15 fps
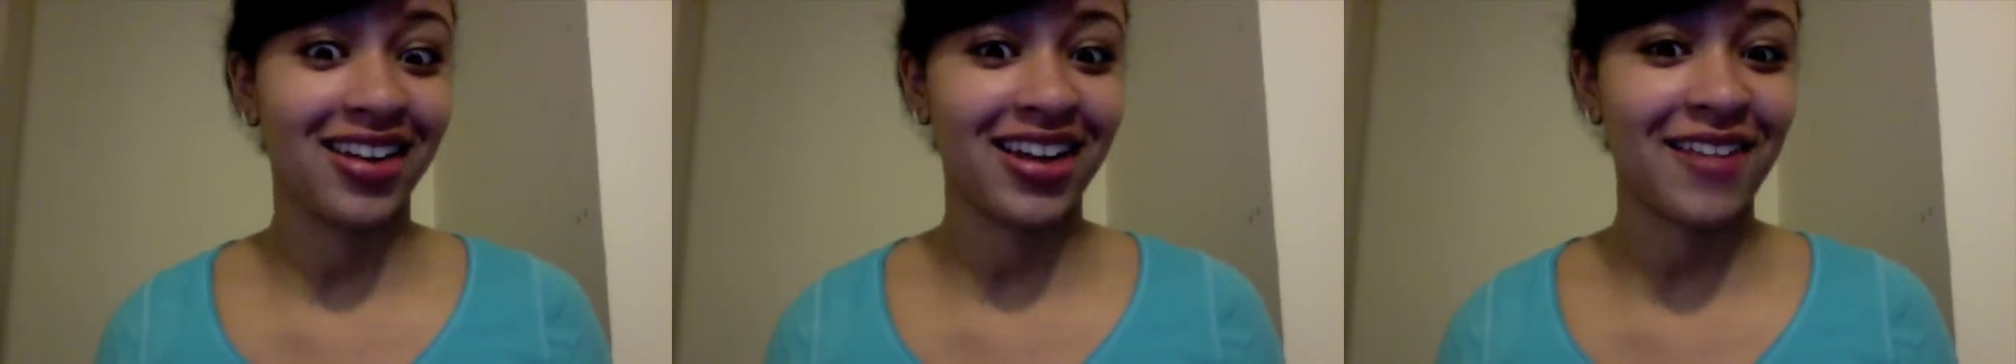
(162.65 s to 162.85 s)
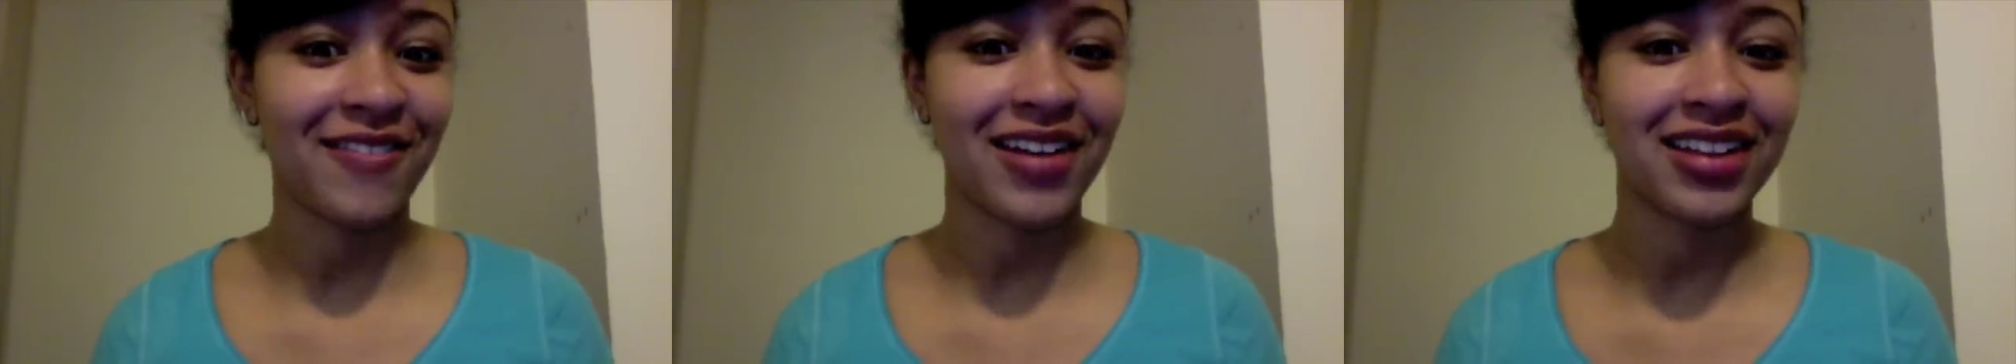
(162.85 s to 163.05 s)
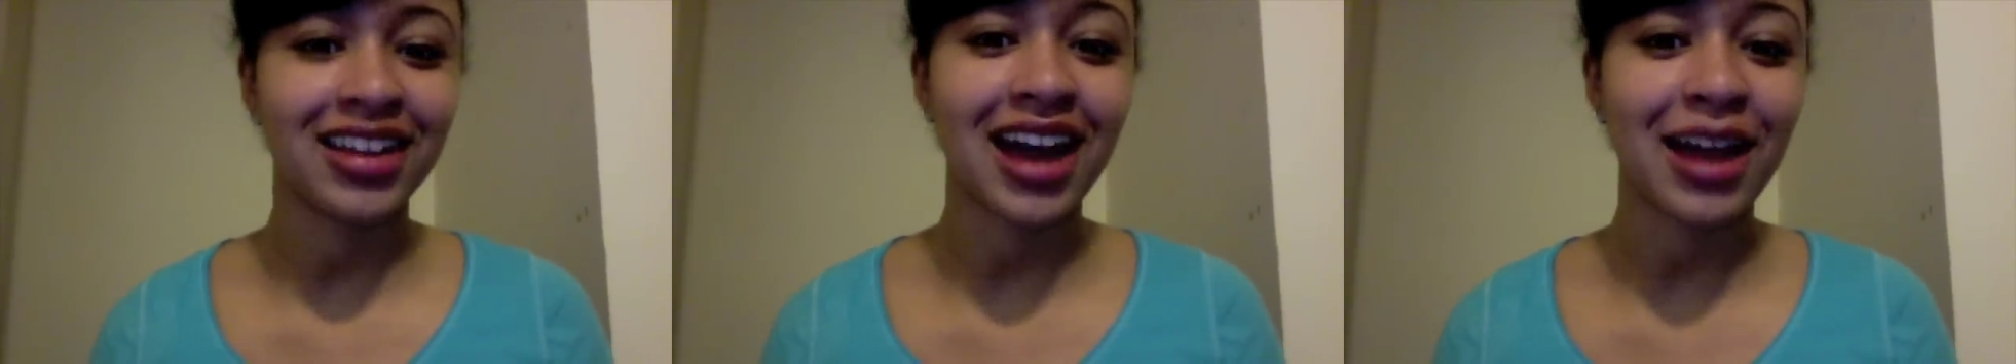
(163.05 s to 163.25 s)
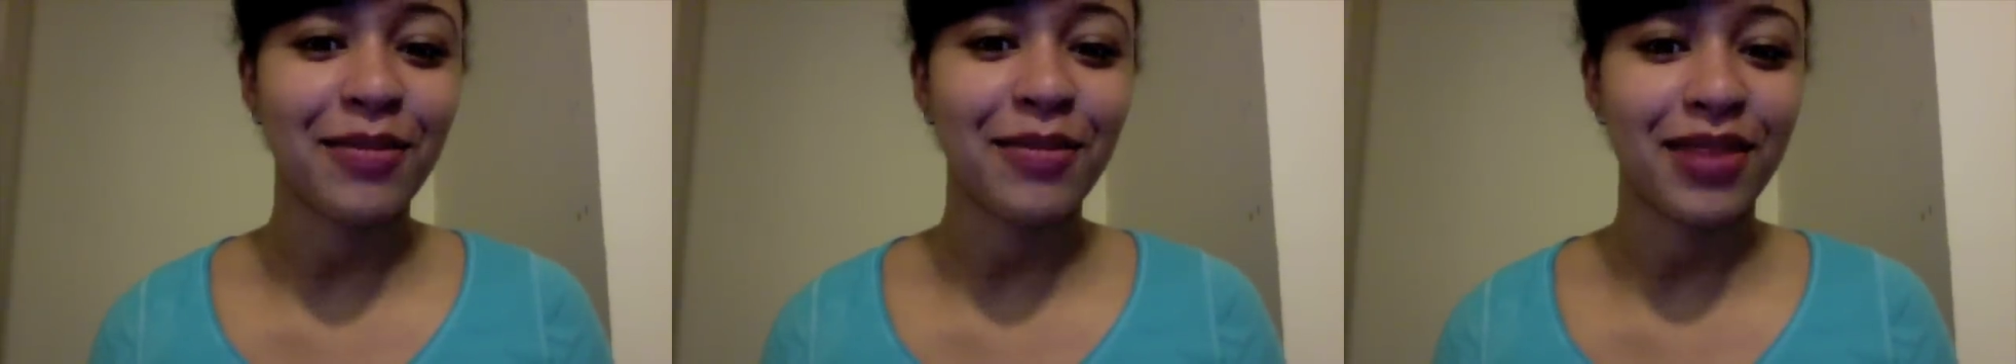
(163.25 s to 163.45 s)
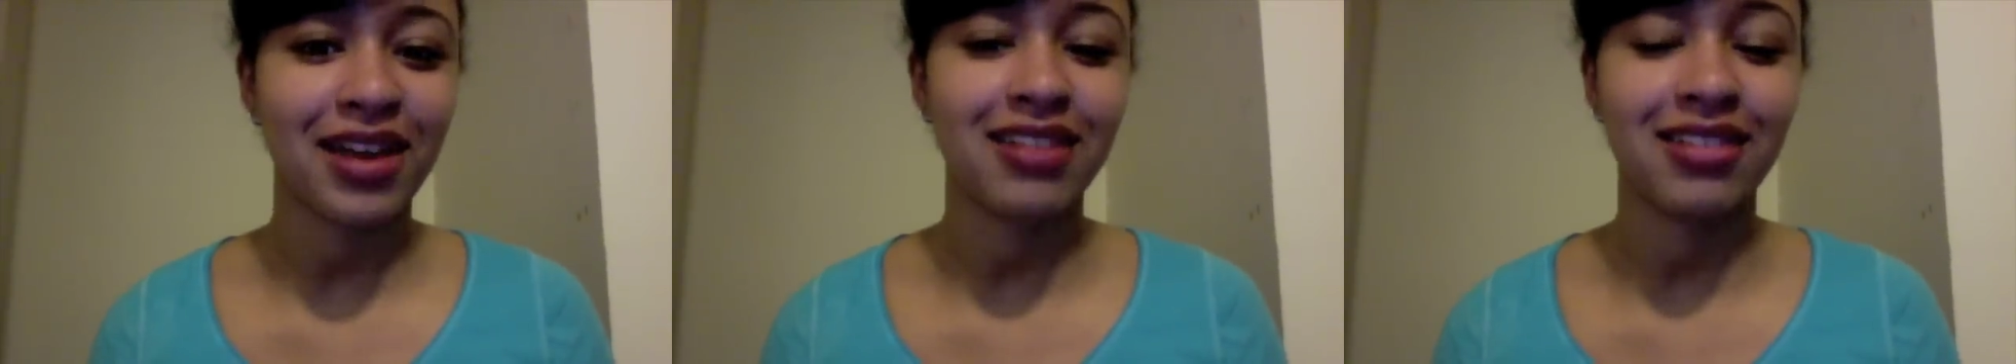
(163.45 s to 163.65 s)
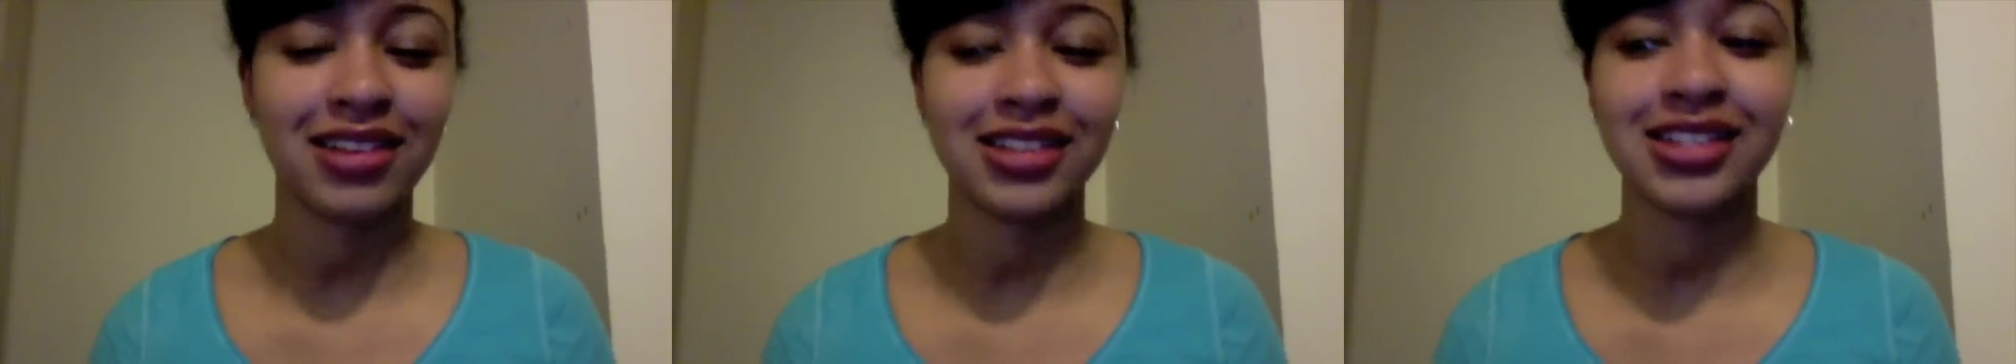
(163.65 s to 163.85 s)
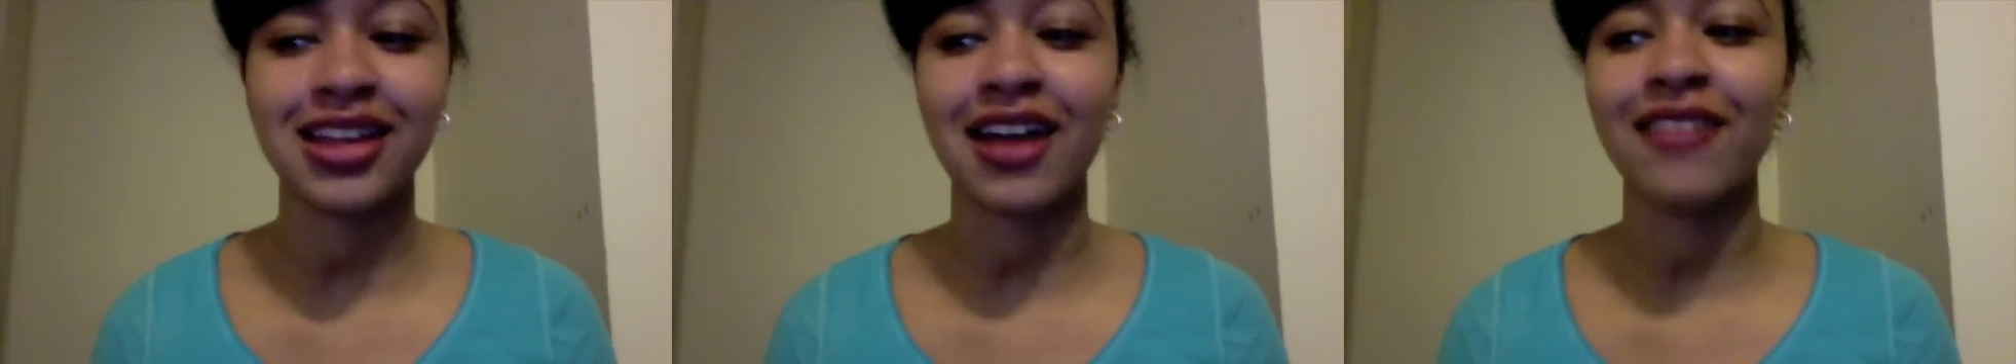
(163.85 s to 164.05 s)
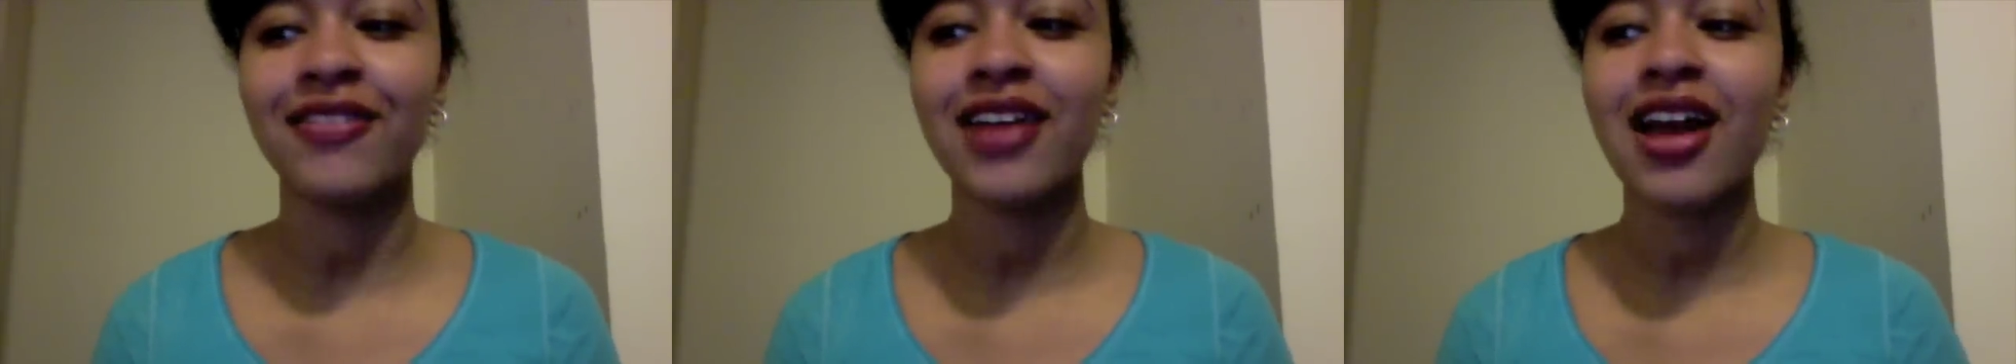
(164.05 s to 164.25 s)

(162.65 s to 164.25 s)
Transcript: and I finally got a banner and stuff.